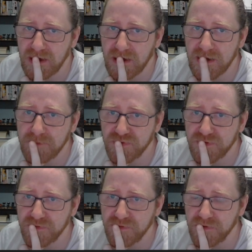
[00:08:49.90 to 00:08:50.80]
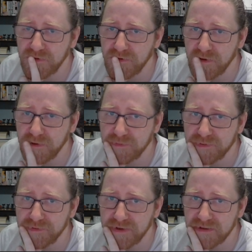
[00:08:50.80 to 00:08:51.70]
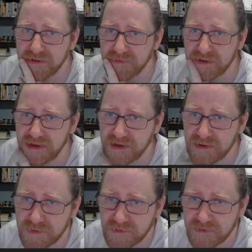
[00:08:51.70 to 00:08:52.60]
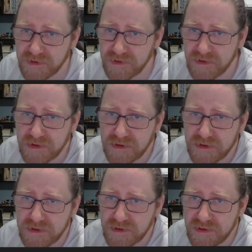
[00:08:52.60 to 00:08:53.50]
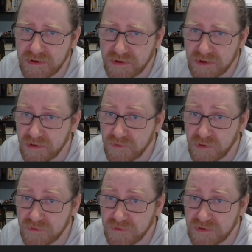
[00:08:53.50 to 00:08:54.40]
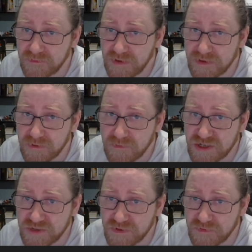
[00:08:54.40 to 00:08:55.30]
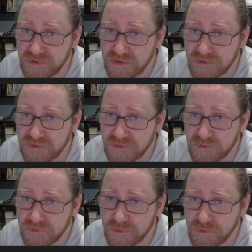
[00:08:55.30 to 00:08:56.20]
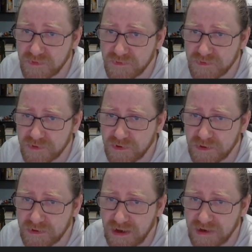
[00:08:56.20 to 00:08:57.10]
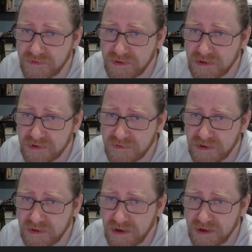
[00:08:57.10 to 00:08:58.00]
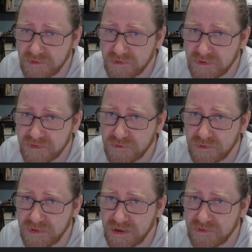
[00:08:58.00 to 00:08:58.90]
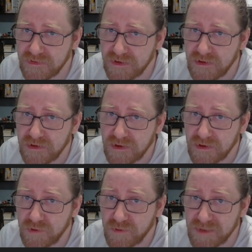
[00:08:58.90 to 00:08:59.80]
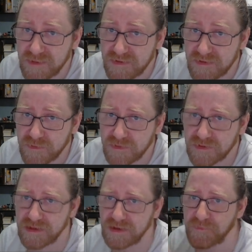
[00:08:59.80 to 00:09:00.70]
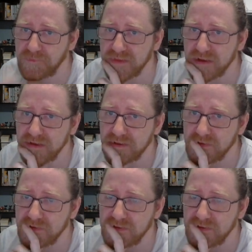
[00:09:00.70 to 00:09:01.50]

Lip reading: I prefer upgrade if I can, but yeah, okay. We also need to find out which one of these rooms we want to go in. Ideally, I take either this or that, or maybe this one. Yeah, just